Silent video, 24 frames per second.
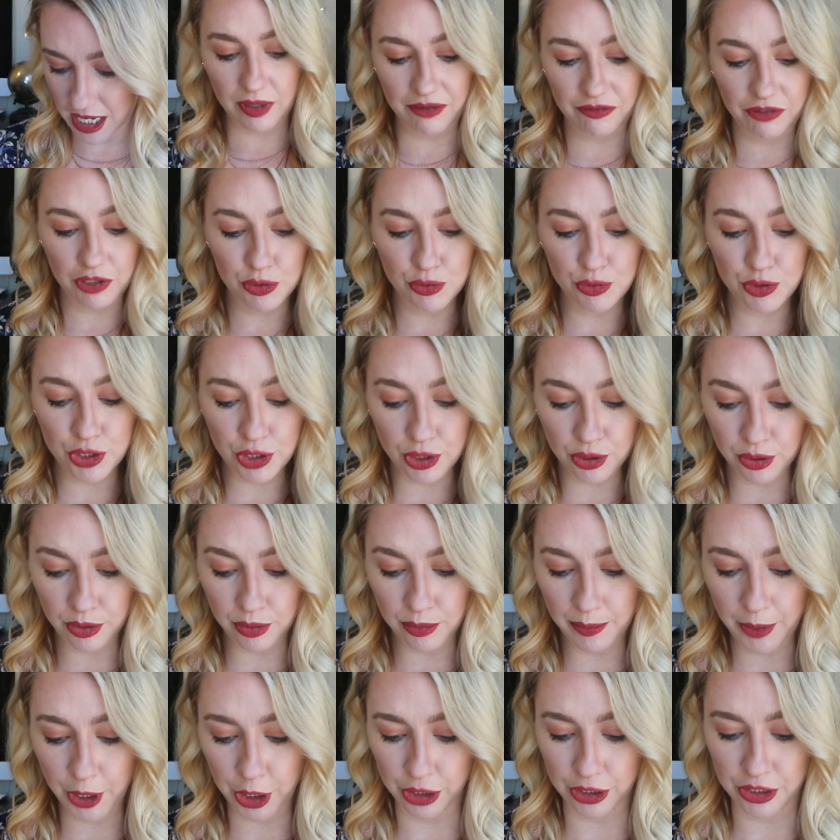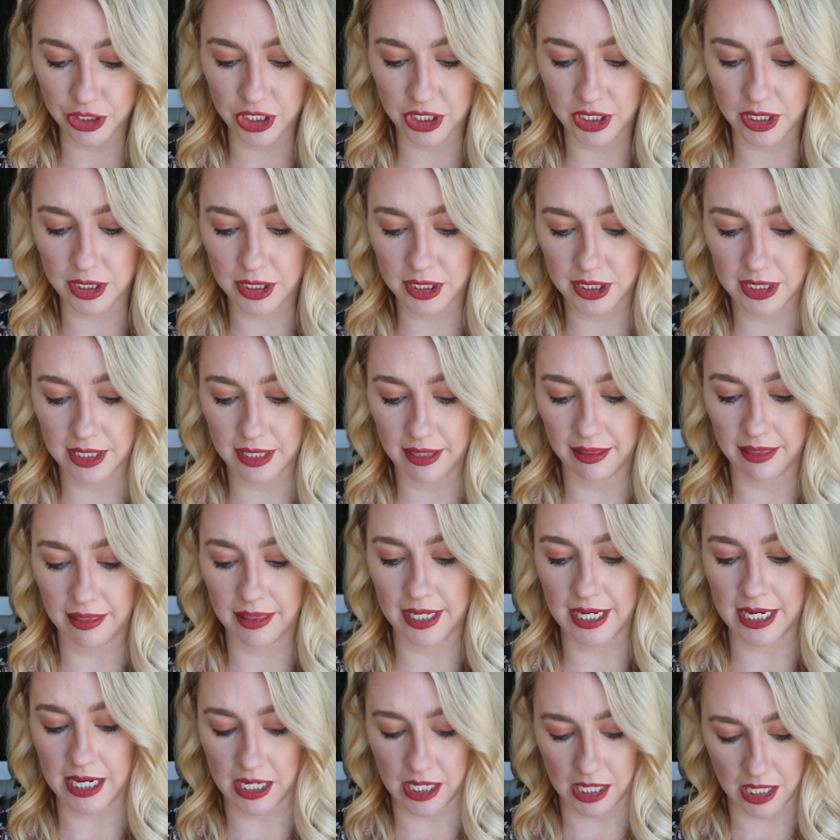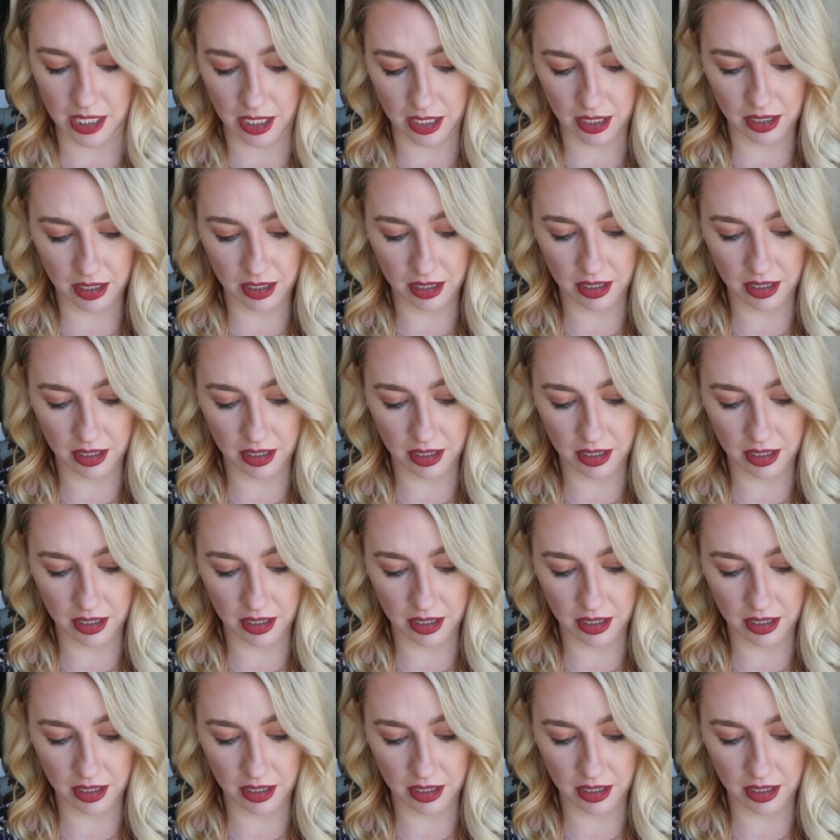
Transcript: So if you do purchase the